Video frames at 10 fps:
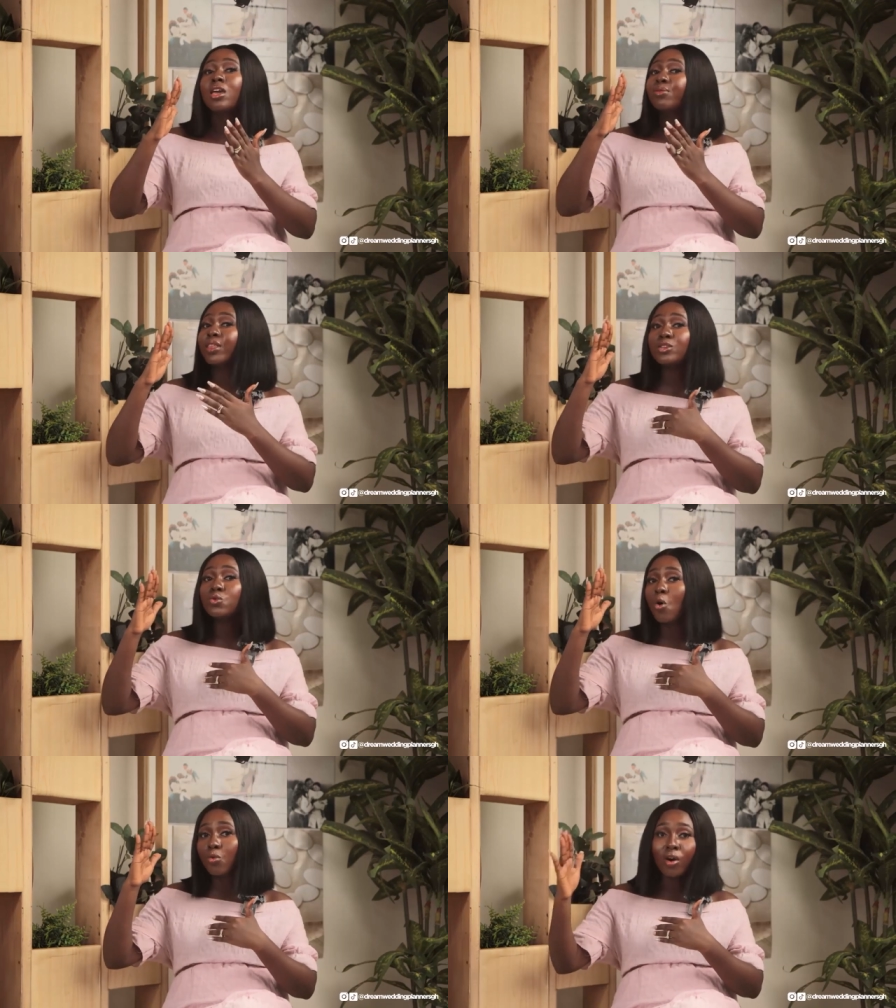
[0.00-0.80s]
if things
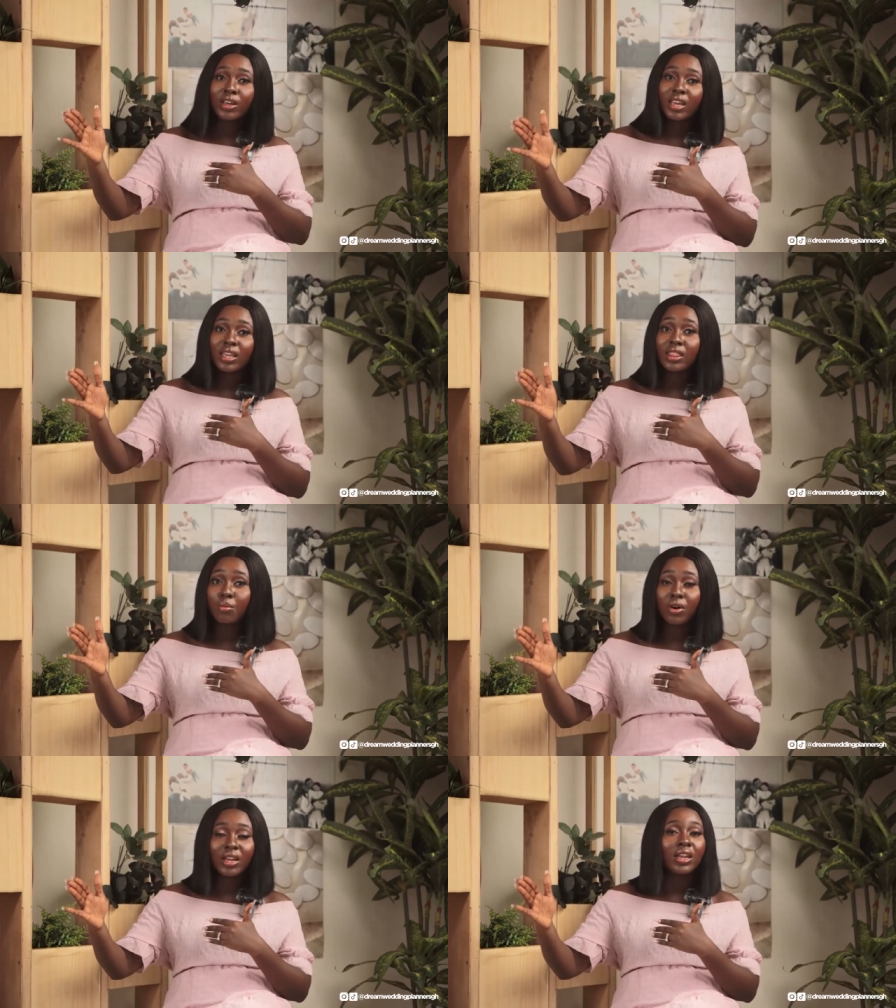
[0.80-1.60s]
go wrong in the
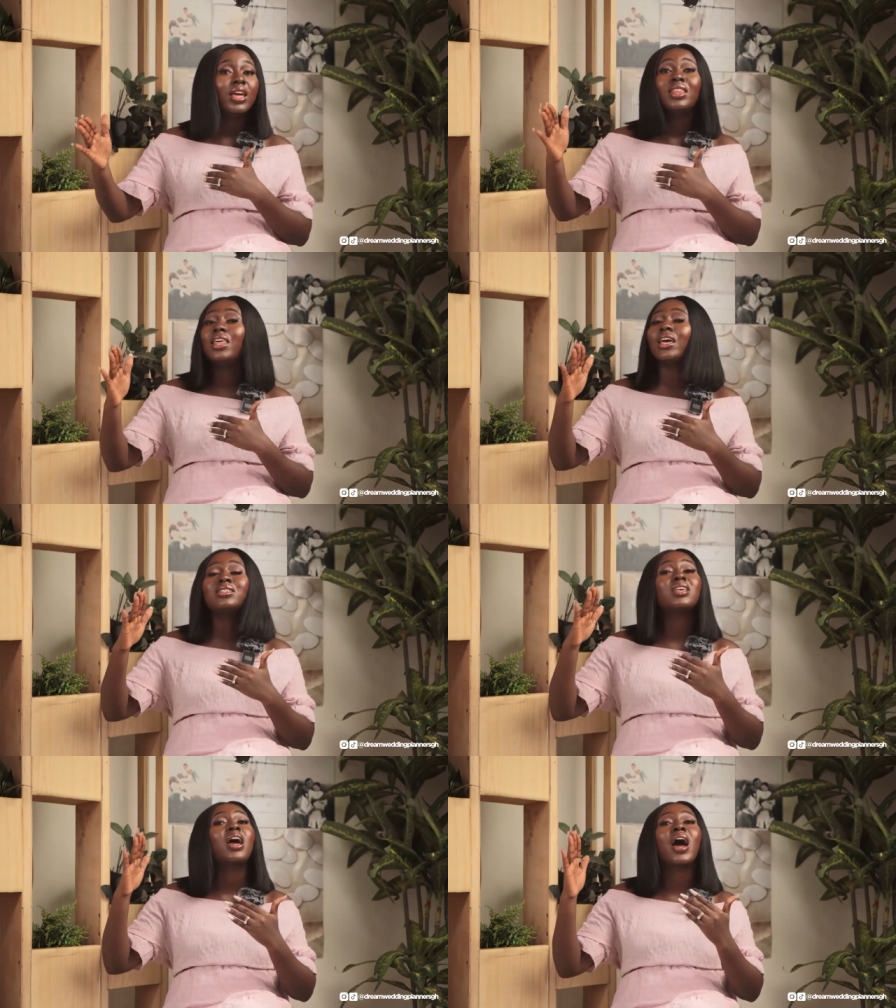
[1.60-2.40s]
morning, there
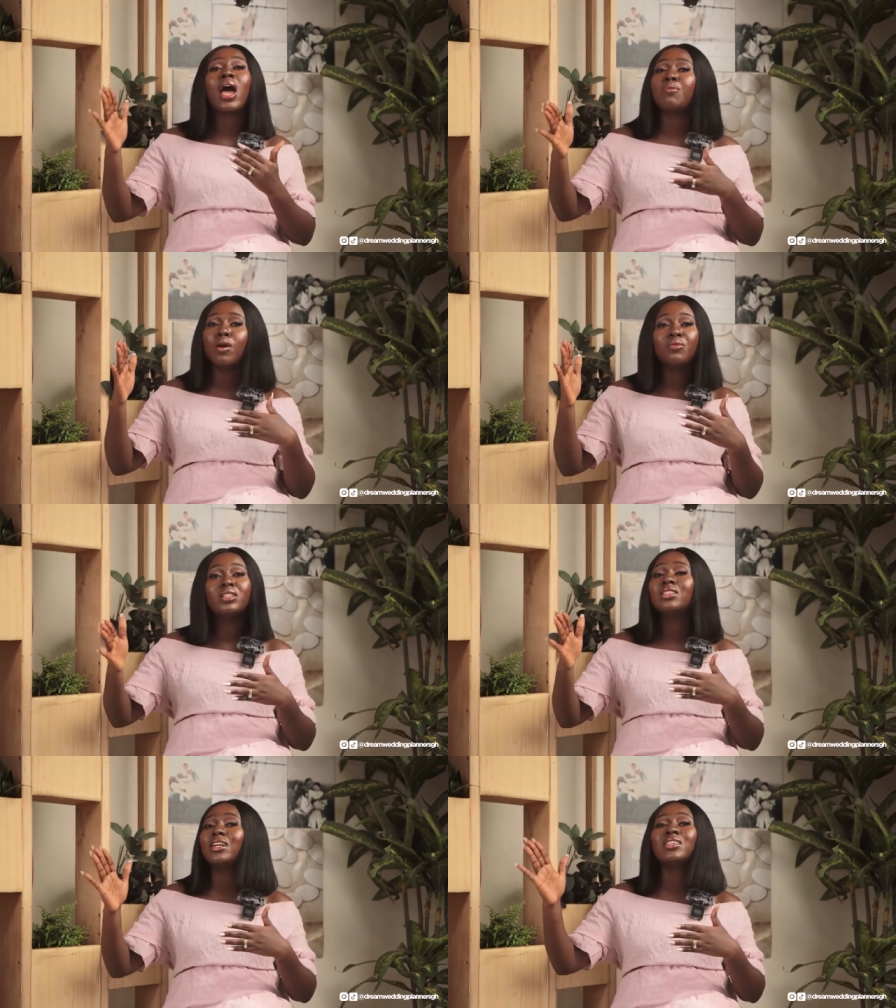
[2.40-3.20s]
is a high
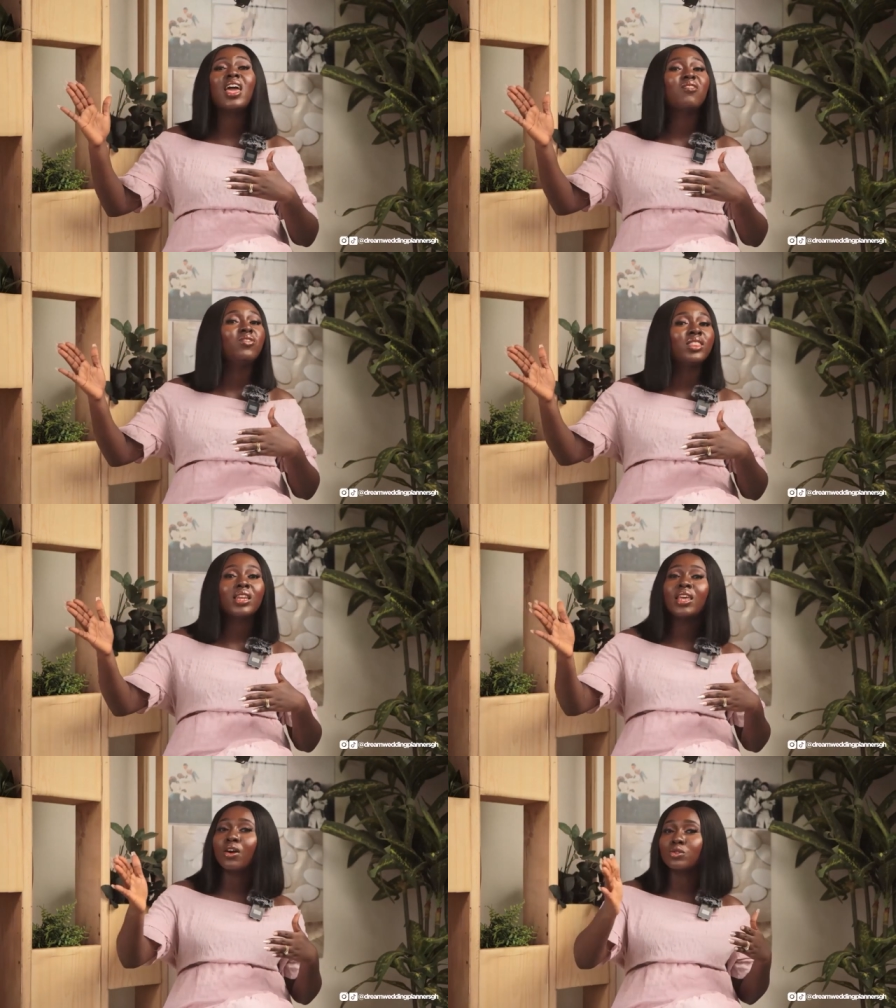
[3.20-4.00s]
probability that
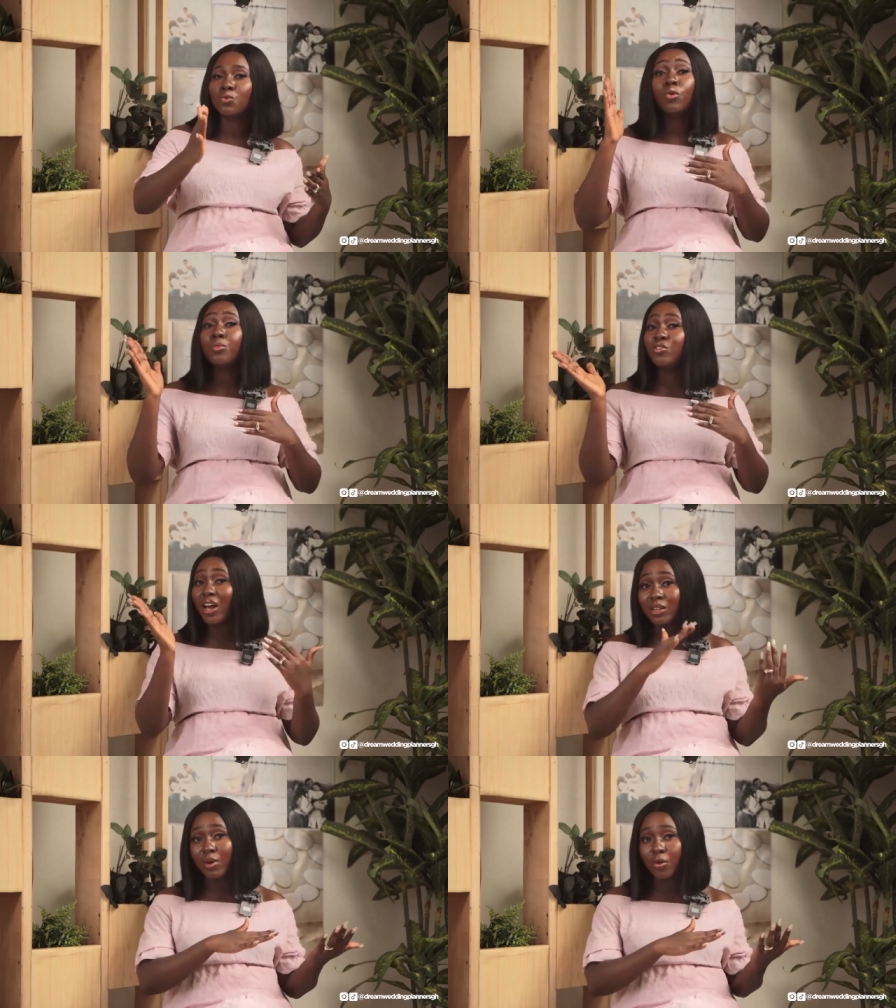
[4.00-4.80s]
everything else will be
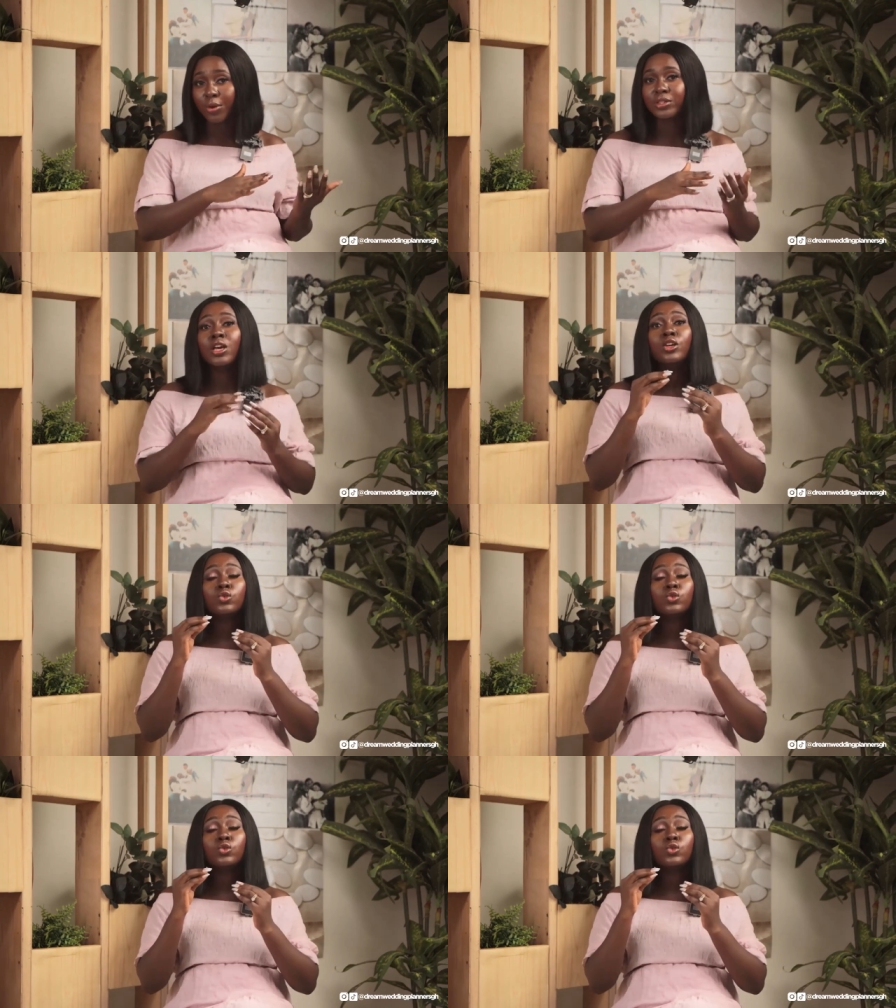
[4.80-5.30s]
dragged backwards.